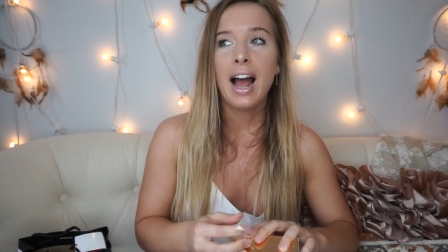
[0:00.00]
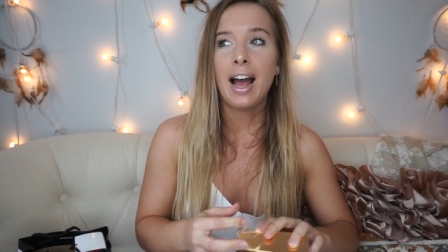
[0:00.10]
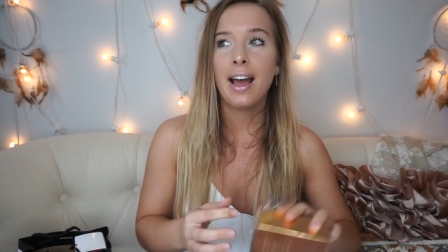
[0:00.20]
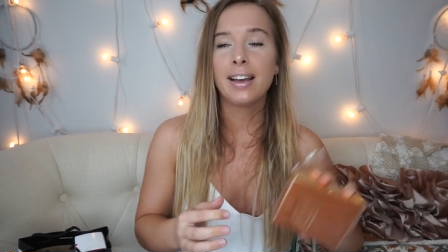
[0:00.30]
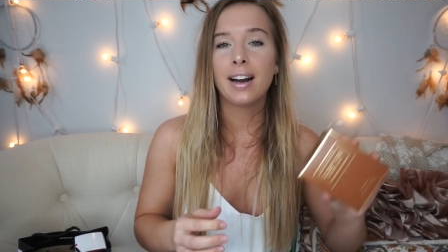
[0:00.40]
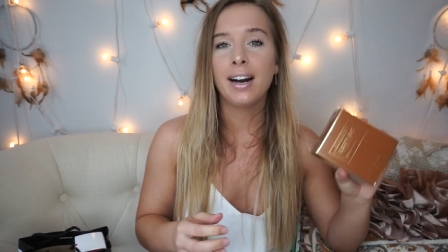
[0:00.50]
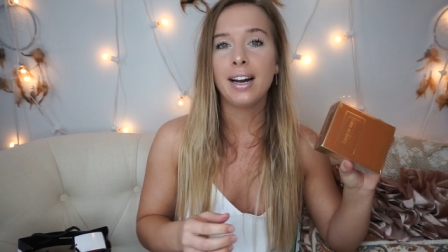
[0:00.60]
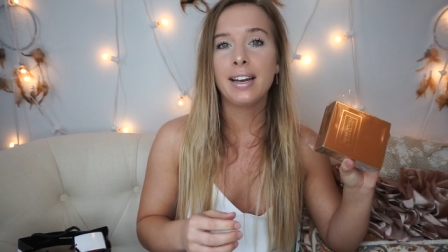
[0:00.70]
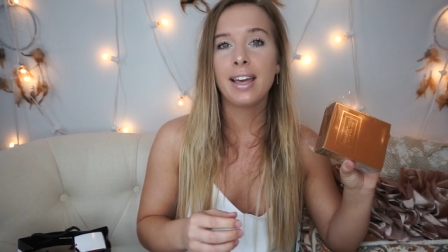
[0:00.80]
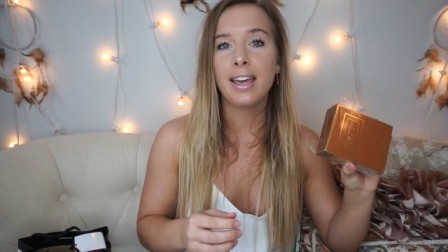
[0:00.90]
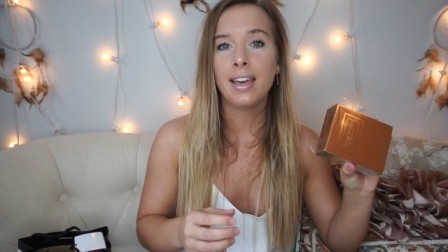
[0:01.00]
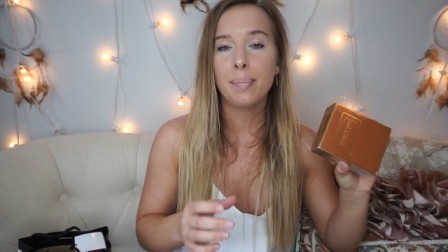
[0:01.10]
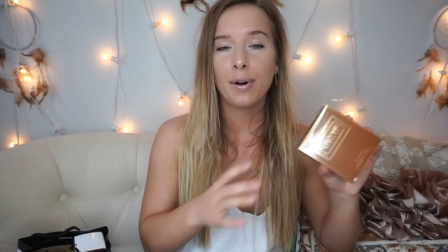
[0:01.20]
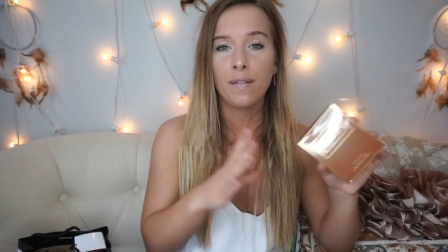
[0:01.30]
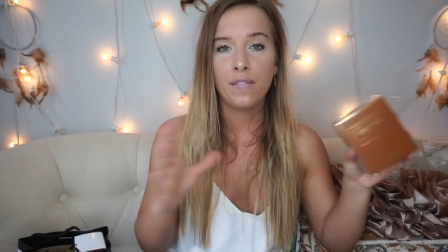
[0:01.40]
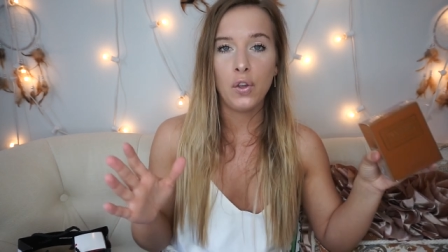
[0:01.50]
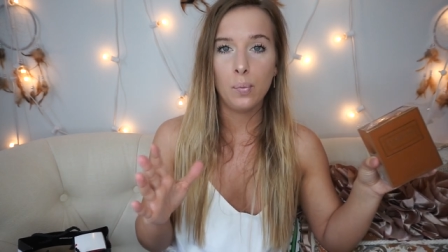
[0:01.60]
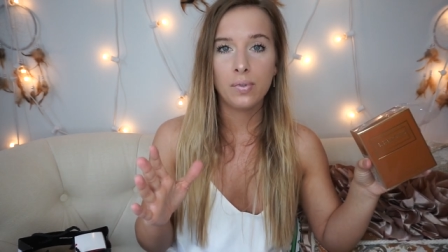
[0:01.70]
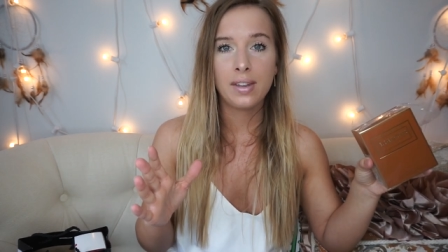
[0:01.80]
I got a perfume